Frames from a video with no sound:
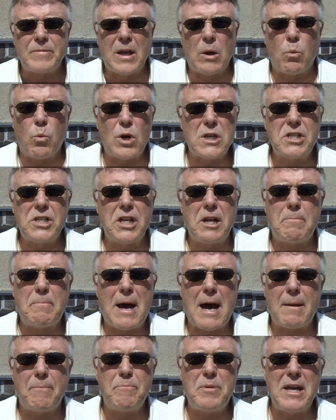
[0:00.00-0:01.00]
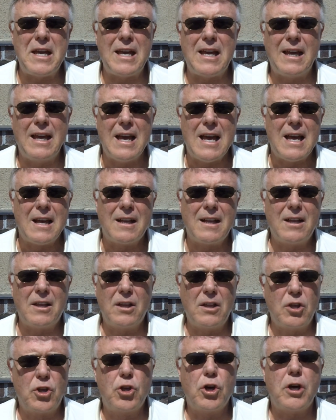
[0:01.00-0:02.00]
It wasn't about being
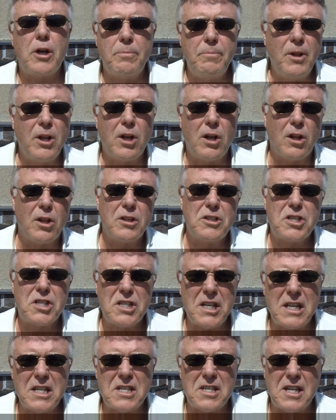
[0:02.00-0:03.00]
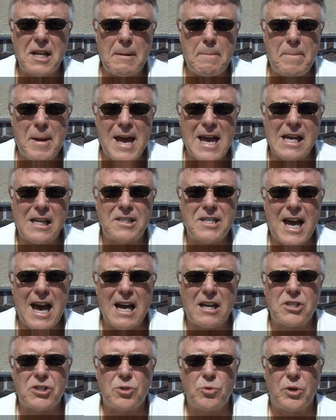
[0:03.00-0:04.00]
good little citizen and paying
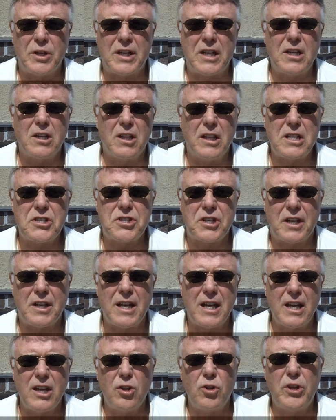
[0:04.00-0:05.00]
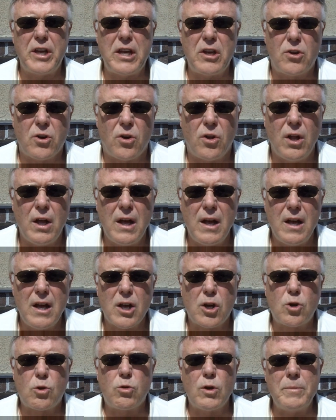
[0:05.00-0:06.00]
tax to an illicit, illegal,
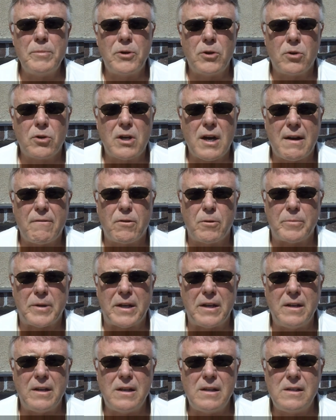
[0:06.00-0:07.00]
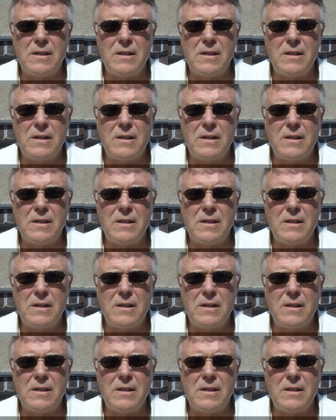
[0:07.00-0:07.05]
criminal government.